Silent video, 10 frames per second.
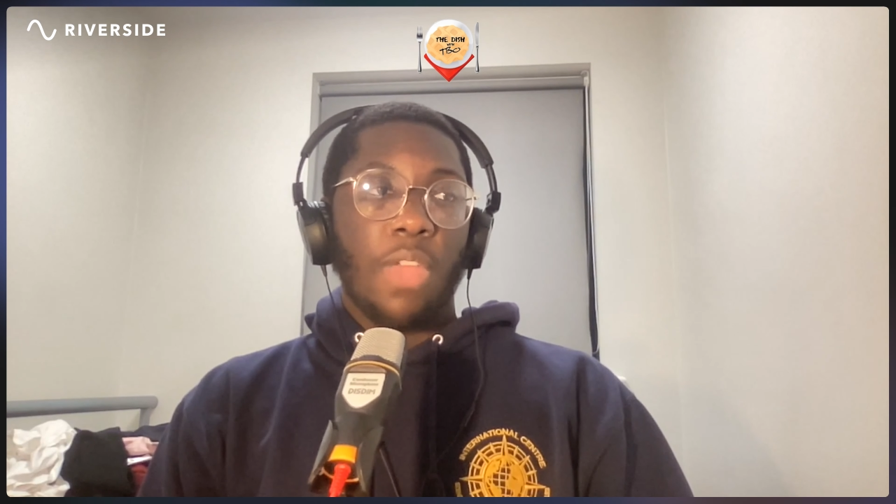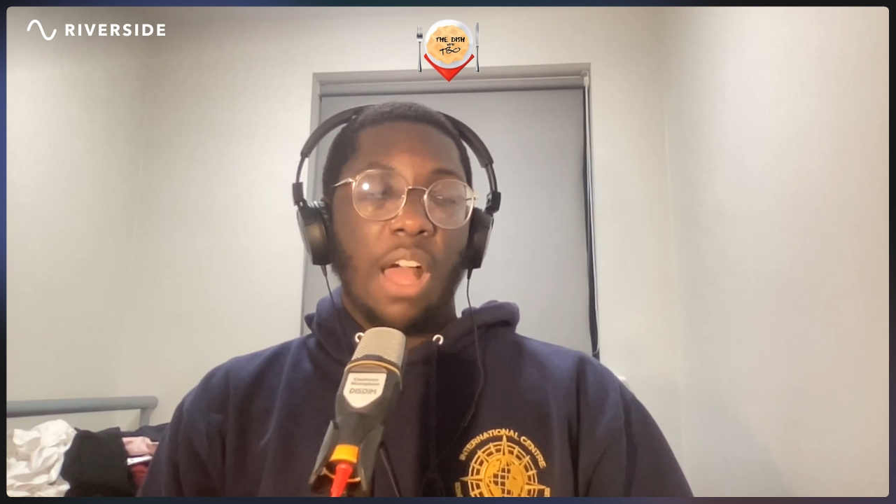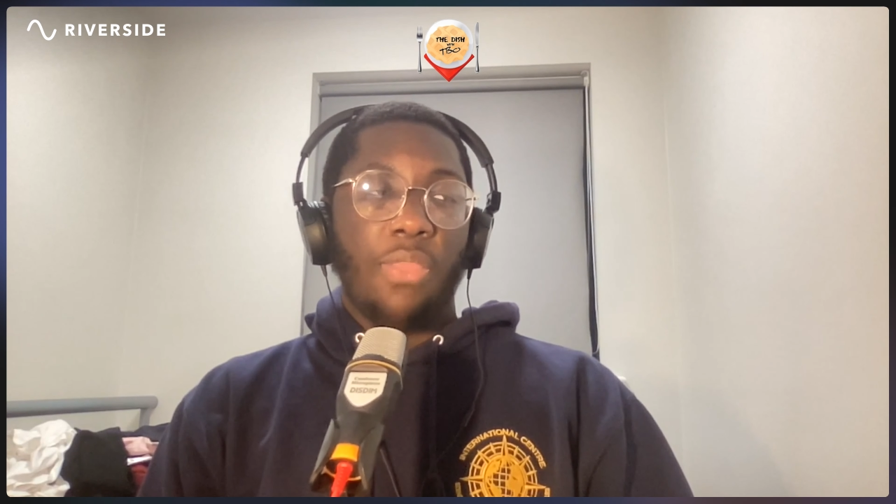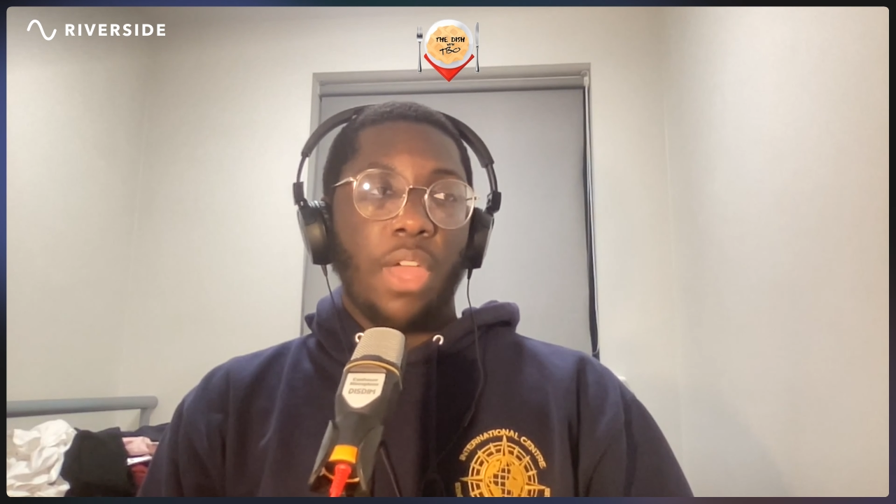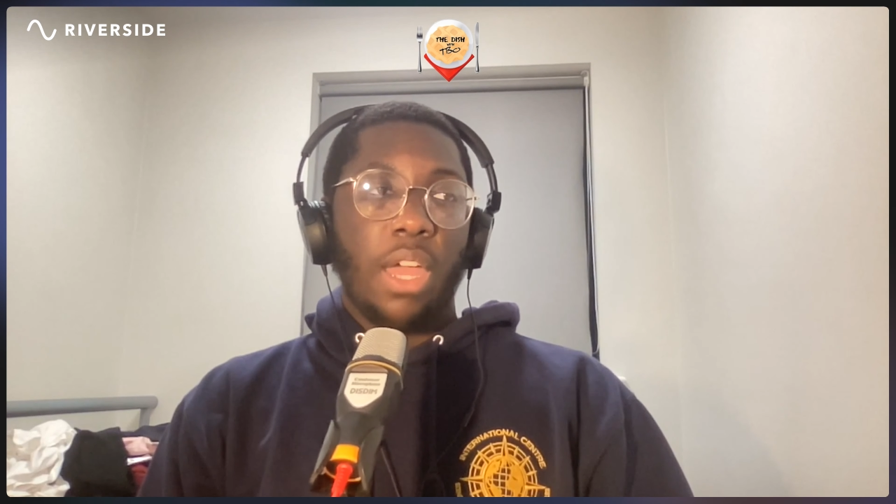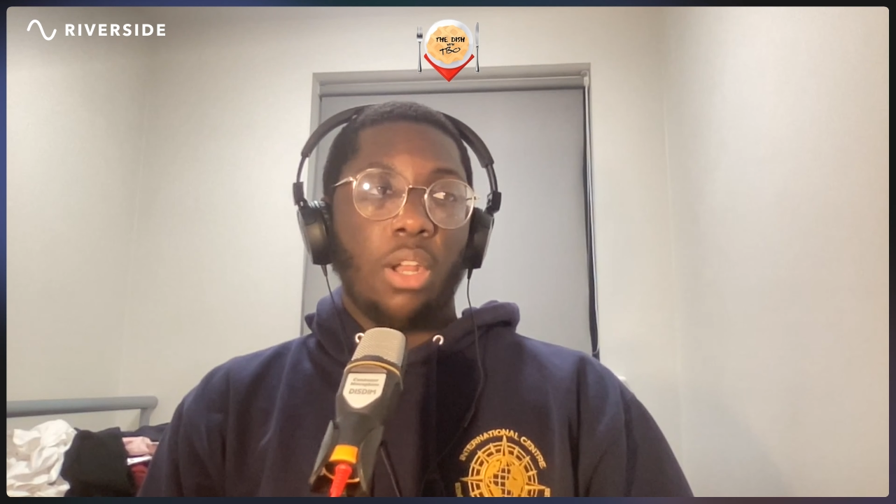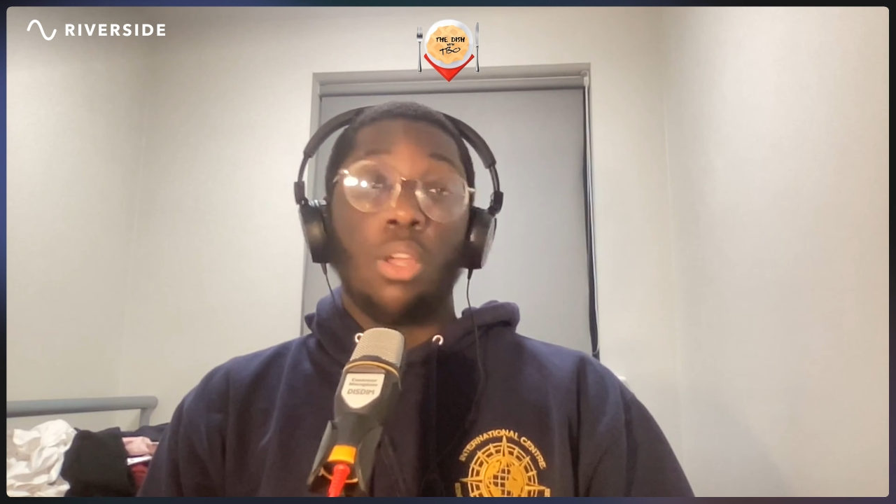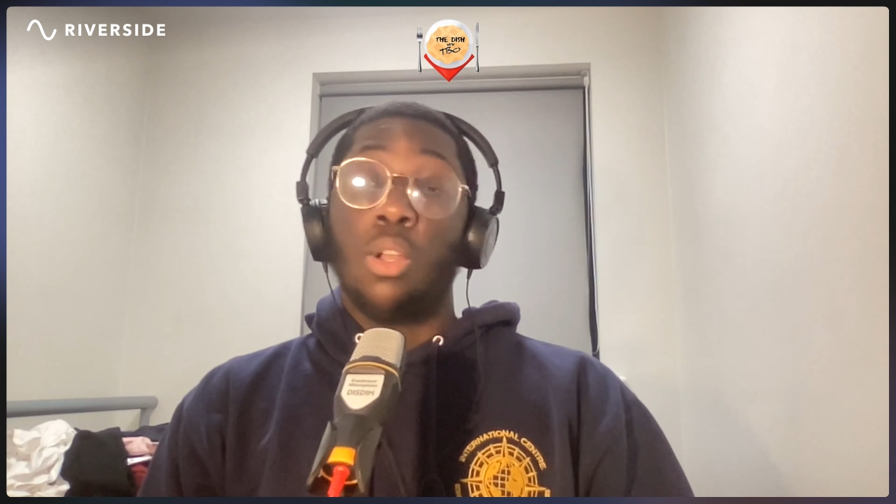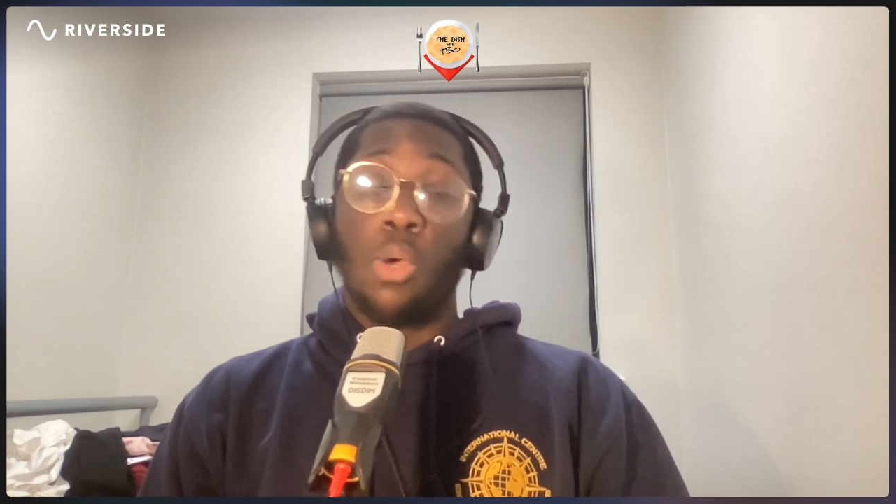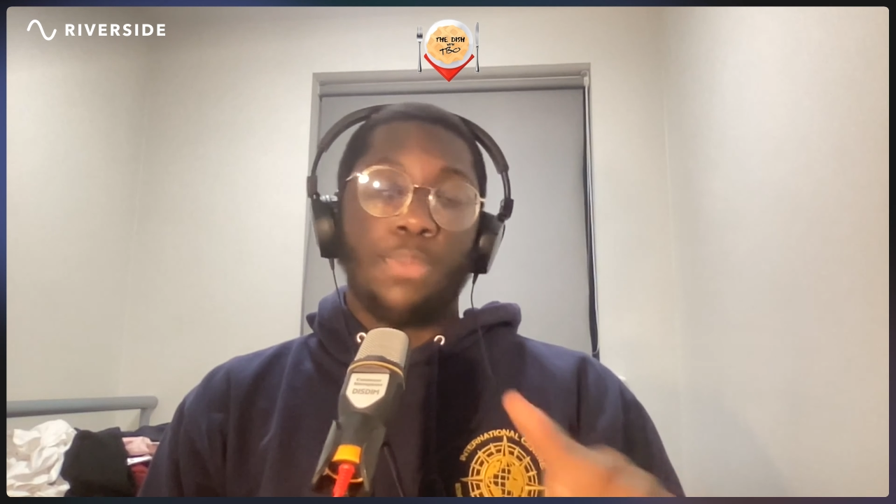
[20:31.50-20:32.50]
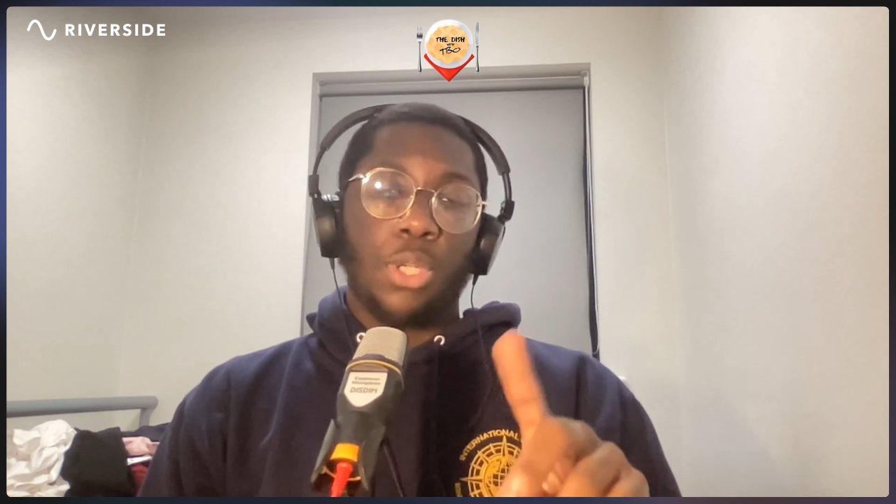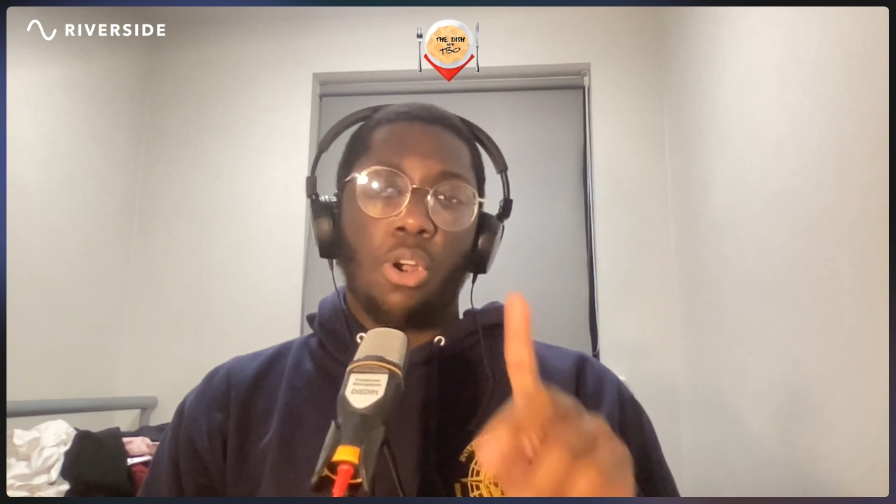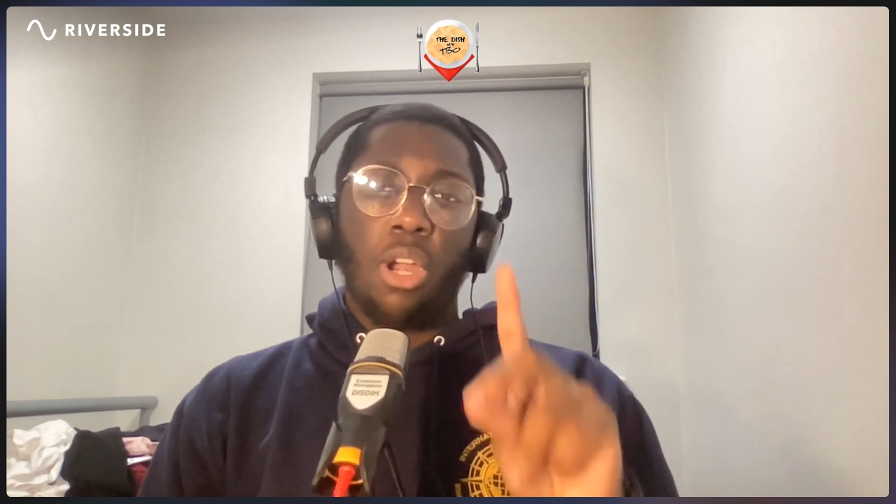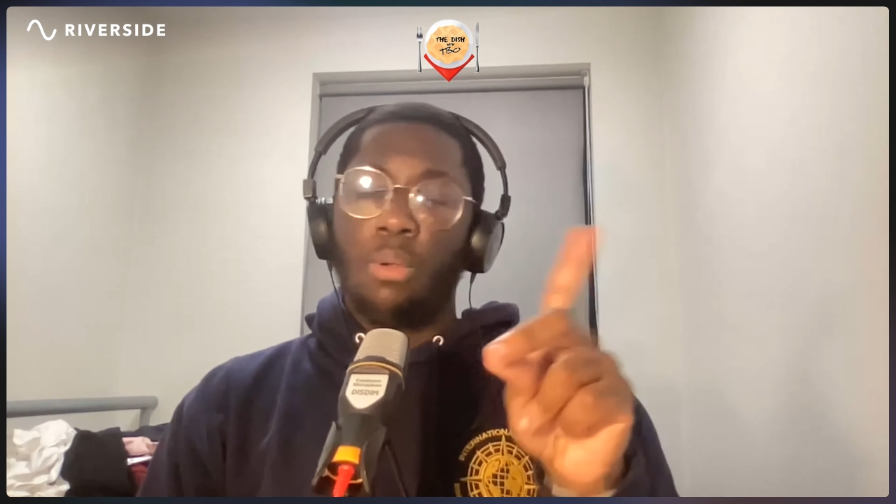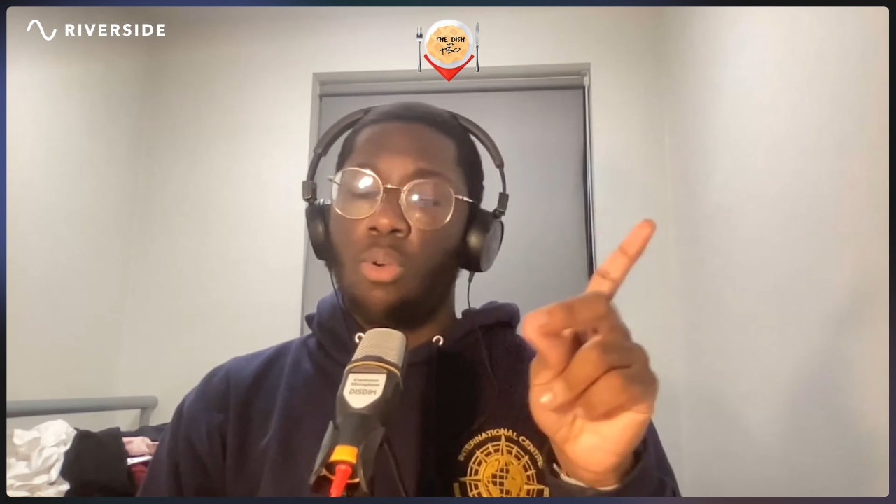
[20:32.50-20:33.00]
and then no
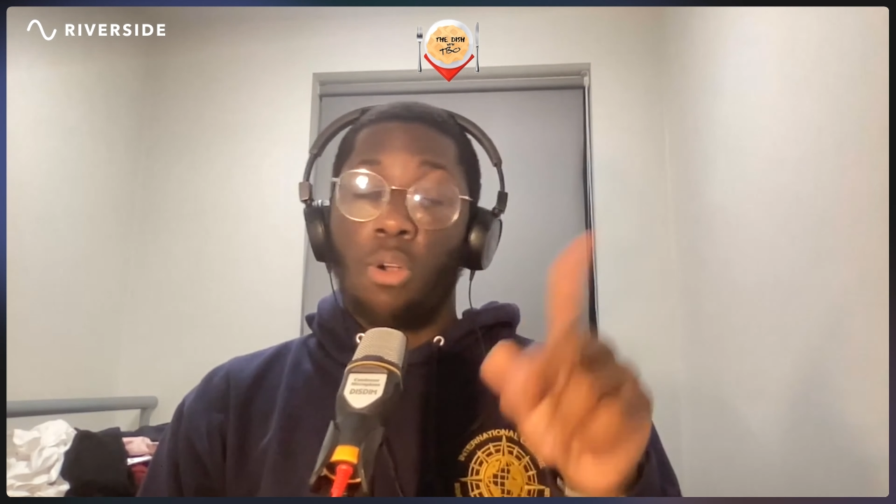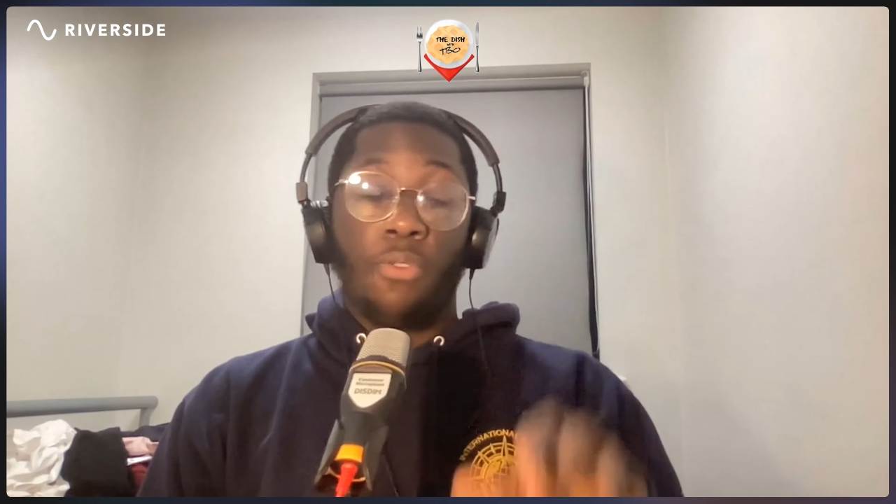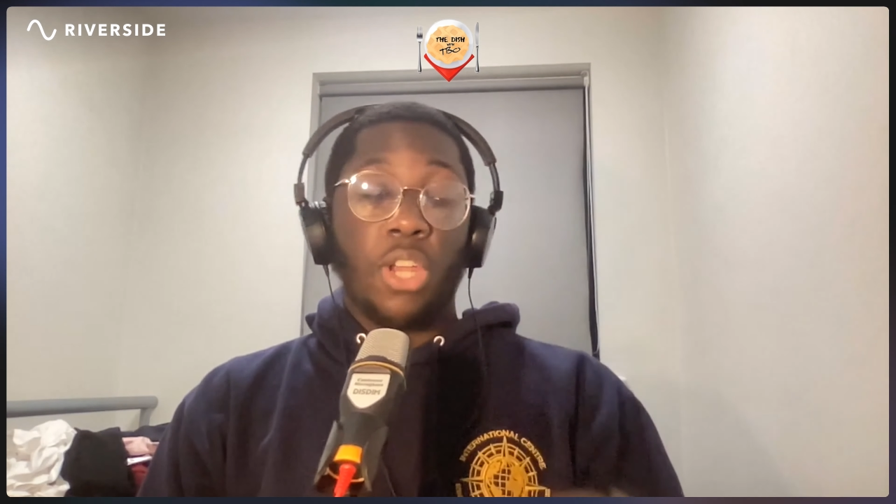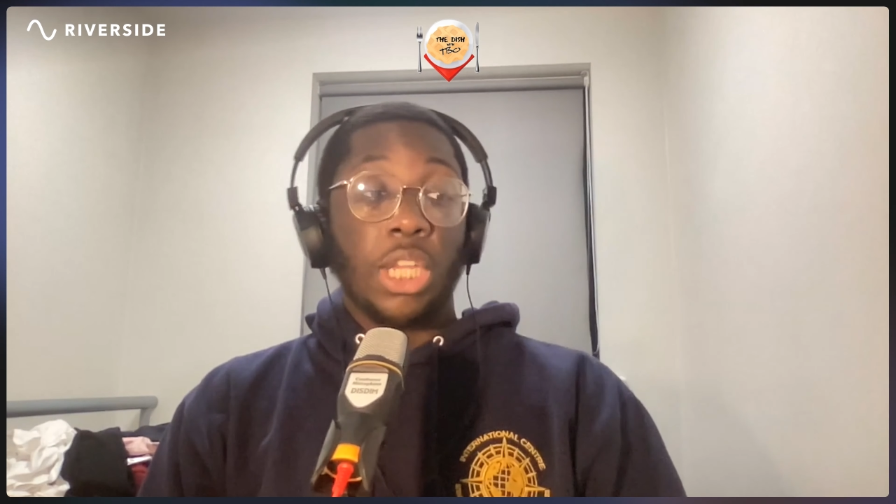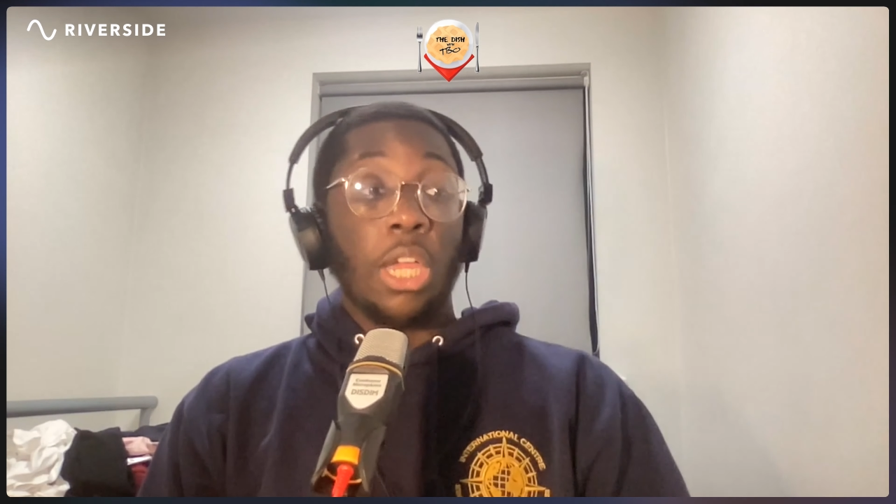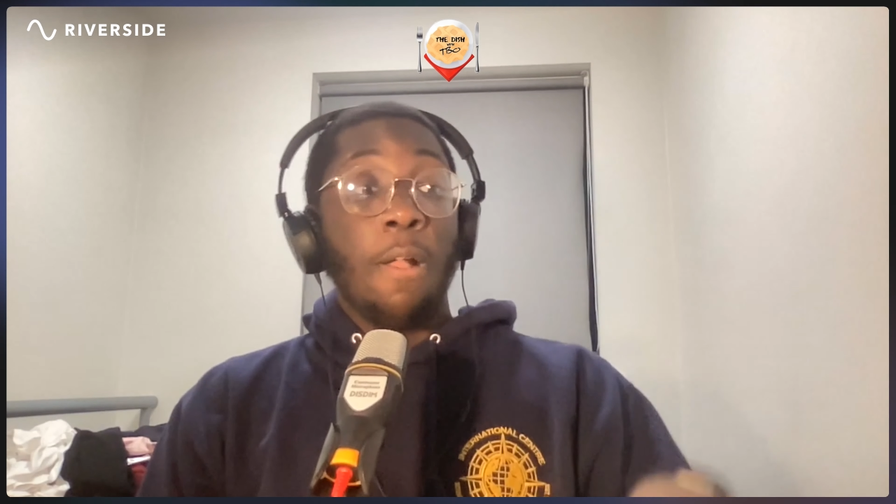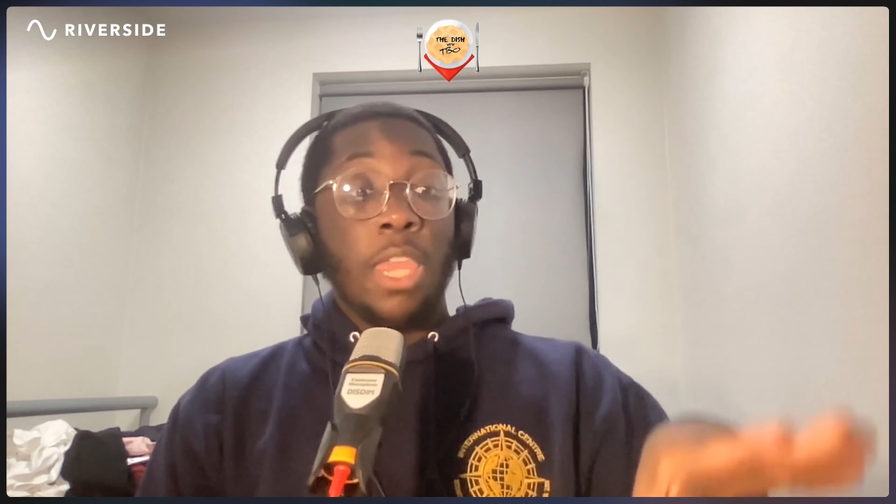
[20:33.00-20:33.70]
sorry wrong phrasing